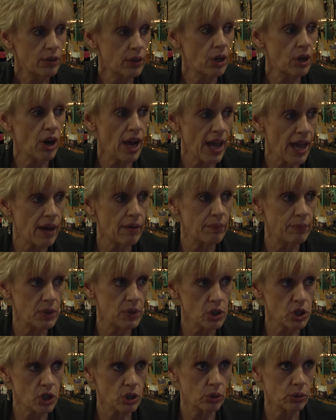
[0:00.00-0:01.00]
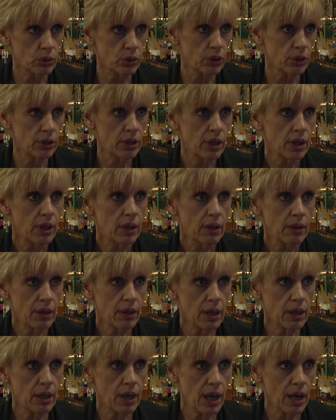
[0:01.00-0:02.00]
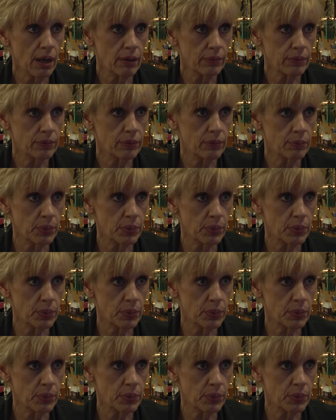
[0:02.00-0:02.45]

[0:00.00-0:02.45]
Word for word: There have been children that have